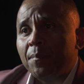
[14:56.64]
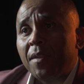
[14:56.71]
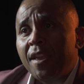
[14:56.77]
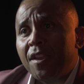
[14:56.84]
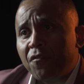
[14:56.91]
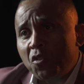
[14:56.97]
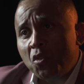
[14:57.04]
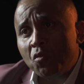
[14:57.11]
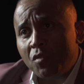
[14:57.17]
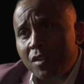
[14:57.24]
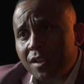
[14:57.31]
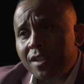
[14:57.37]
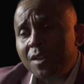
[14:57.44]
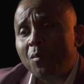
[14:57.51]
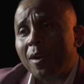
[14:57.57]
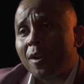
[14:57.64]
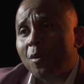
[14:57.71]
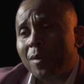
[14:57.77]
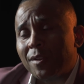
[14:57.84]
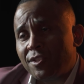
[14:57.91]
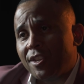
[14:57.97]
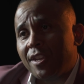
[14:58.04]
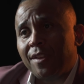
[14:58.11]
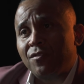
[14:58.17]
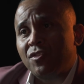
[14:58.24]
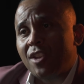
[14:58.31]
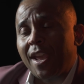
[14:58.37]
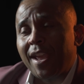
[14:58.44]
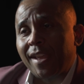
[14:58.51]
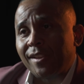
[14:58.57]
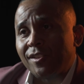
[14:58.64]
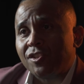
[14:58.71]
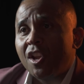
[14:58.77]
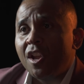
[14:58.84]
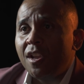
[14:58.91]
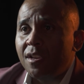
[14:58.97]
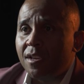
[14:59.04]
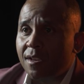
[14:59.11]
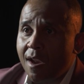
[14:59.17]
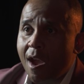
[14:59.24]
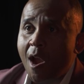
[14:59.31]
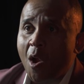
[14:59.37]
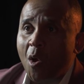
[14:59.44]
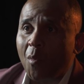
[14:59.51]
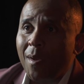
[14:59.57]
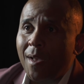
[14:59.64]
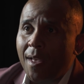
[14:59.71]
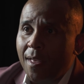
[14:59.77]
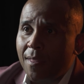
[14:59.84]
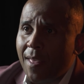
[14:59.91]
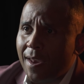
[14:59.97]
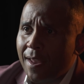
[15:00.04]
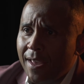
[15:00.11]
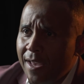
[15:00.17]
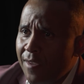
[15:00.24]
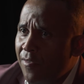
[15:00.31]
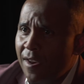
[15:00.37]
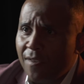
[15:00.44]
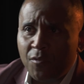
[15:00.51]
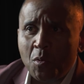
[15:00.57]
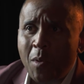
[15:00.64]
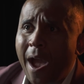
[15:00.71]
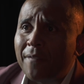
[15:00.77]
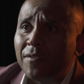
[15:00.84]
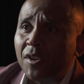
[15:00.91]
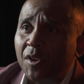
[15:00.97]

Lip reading: if you really want to achieve change, know that even if you have a